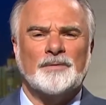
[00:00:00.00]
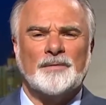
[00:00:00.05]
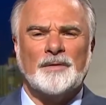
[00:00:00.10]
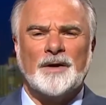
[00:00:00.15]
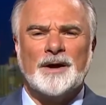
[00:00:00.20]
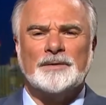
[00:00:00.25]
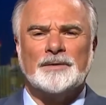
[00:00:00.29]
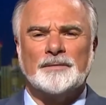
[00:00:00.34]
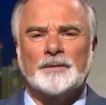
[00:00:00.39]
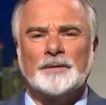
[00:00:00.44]

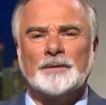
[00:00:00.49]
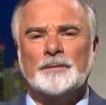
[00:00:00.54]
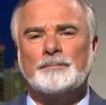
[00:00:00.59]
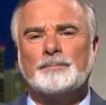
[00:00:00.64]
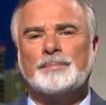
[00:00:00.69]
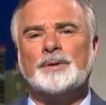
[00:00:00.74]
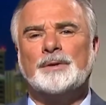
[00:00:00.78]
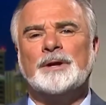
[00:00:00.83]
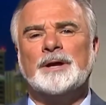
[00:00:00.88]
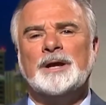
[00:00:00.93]
faithful,
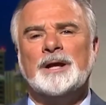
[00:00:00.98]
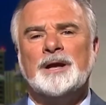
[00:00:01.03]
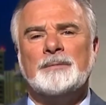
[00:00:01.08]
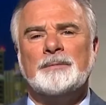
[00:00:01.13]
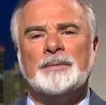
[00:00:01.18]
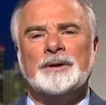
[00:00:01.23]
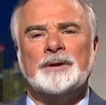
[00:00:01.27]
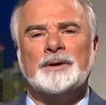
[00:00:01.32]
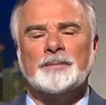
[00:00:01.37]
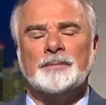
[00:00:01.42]
putting
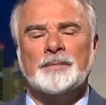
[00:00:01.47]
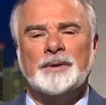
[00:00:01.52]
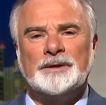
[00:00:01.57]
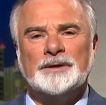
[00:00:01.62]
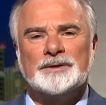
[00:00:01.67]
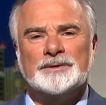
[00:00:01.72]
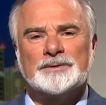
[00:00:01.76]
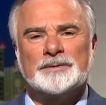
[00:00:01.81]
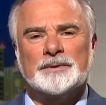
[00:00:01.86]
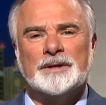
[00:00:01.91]
him into the
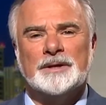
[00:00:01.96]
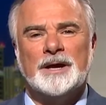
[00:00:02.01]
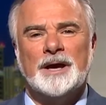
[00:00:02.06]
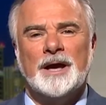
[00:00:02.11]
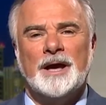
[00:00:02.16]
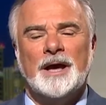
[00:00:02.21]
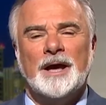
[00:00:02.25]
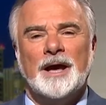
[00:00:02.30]
ministry,